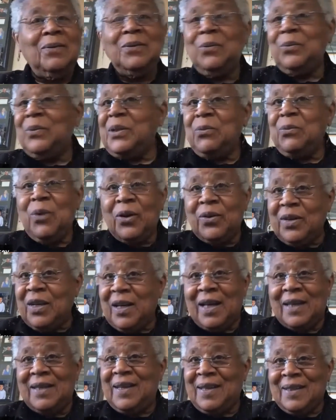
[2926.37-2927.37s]
We were
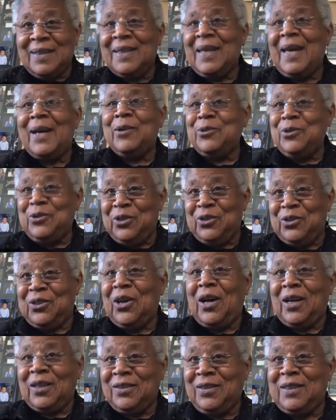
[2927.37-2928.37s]
not allowed to
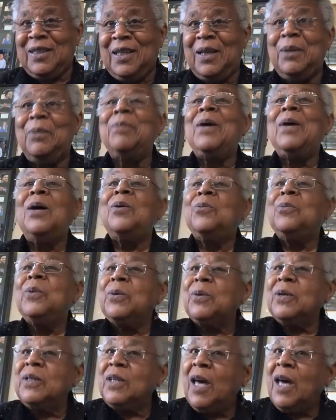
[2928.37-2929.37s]
talk to them. We
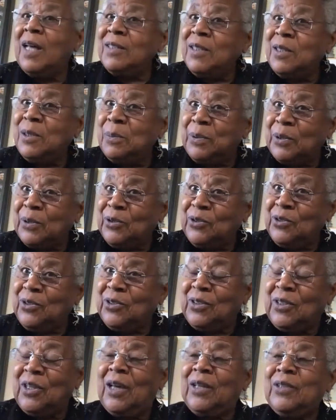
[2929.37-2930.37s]
were not supposed to
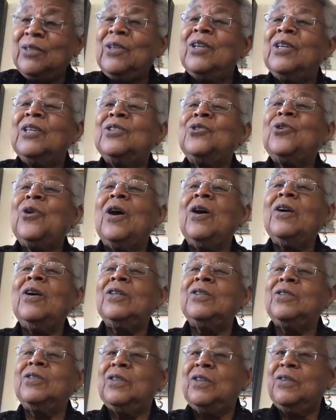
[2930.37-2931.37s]
talk to our
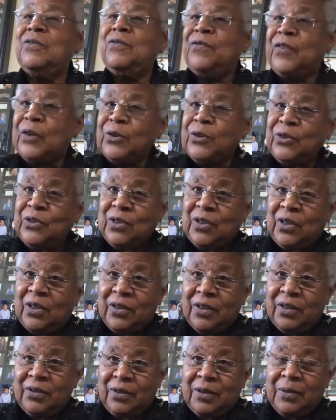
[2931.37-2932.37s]
101st
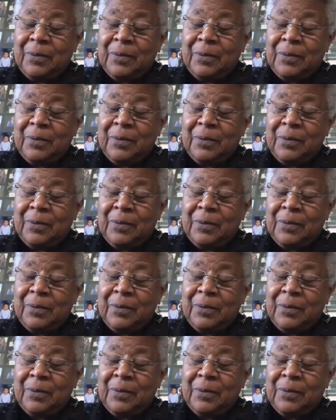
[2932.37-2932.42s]
Guard